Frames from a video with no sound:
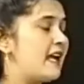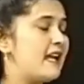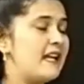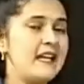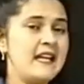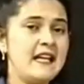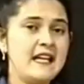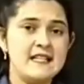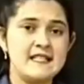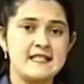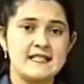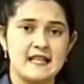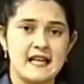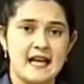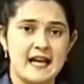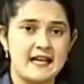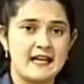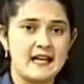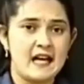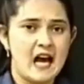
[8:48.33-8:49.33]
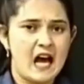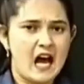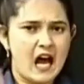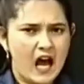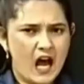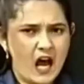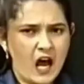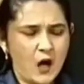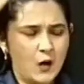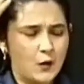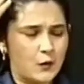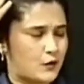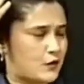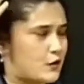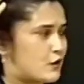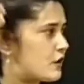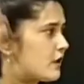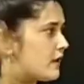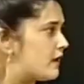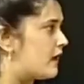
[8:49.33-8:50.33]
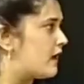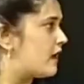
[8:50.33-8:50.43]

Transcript: He is like, ouch!